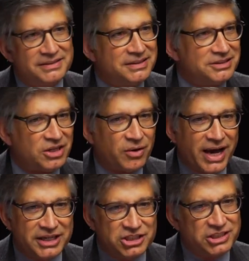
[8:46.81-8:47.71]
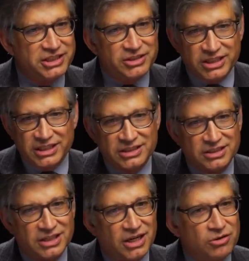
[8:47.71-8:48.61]
you know, engineering
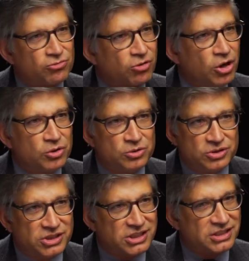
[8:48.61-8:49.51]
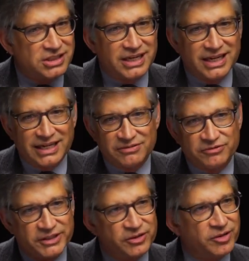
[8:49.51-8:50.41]
uh, roads and, and
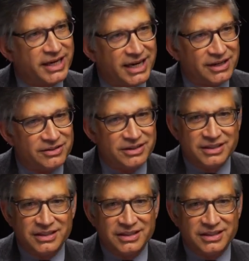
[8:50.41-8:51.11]
figuring out